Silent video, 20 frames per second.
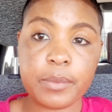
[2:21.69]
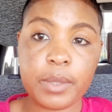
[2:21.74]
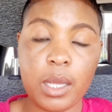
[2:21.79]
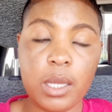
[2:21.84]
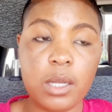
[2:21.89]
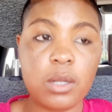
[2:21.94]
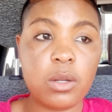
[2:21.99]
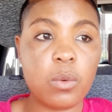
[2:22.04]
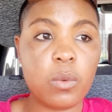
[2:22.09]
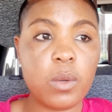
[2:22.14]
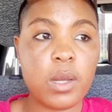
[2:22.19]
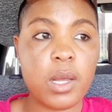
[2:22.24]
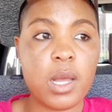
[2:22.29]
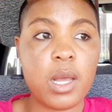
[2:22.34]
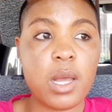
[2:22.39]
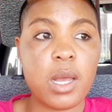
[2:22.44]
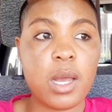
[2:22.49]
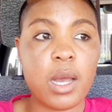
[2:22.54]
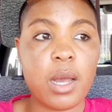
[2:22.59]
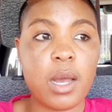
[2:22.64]

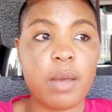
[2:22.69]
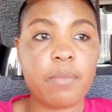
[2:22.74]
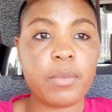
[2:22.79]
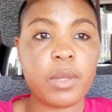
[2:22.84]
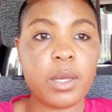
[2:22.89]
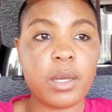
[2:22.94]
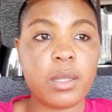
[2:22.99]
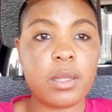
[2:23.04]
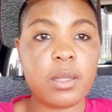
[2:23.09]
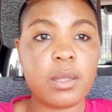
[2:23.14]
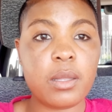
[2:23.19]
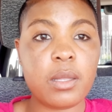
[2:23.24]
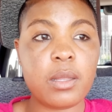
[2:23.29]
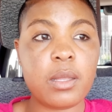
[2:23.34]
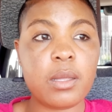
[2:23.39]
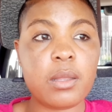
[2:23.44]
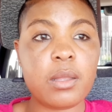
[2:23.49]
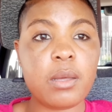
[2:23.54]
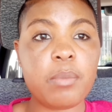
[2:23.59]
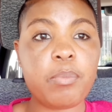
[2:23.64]

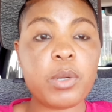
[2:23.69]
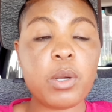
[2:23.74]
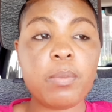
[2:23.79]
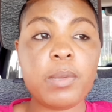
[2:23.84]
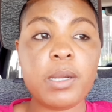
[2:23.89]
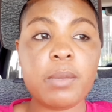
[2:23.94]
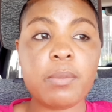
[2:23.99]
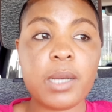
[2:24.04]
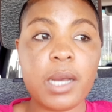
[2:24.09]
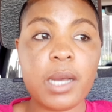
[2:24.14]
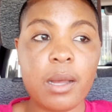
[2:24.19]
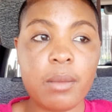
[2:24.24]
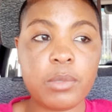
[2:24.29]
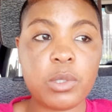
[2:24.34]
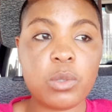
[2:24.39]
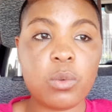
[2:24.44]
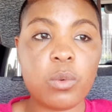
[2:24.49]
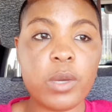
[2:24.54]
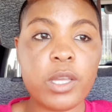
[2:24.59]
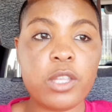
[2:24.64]
The problem
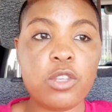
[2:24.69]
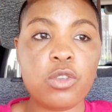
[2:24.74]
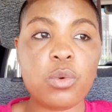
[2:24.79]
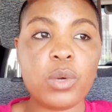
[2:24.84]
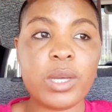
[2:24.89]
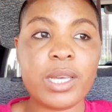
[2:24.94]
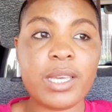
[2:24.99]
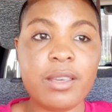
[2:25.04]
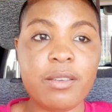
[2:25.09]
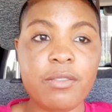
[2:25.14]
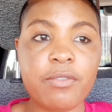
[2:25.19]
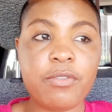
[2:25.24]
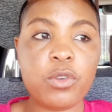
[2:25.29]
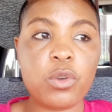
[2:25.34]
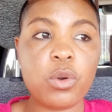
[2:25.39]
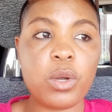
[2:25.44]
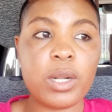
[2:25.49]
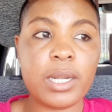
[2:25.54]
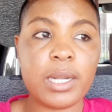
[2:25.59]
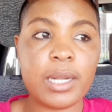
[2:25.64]
comes when you give
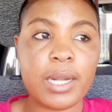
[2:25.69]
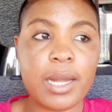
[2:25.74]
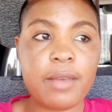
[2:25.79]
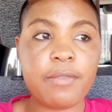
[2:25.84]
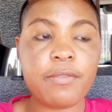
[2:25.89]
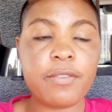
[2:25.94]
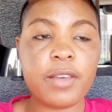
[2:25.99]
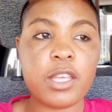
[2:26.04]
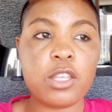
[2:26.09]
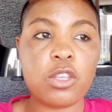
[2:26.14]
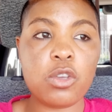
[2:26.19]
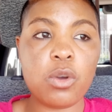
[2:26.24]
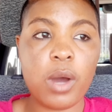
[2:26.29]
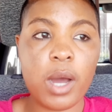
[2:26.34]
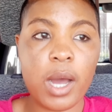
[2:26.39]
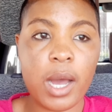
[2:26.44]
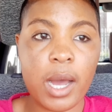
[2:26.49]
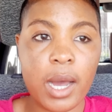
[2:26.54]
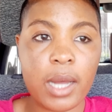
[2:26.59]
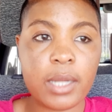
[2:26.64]
your life and your
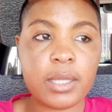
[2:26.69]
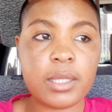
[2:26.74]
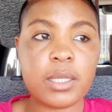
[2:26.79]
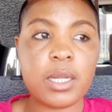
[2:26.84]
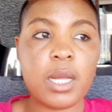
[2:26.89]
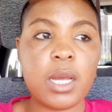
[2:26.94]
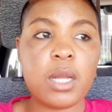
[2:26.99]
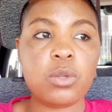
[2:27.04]
heart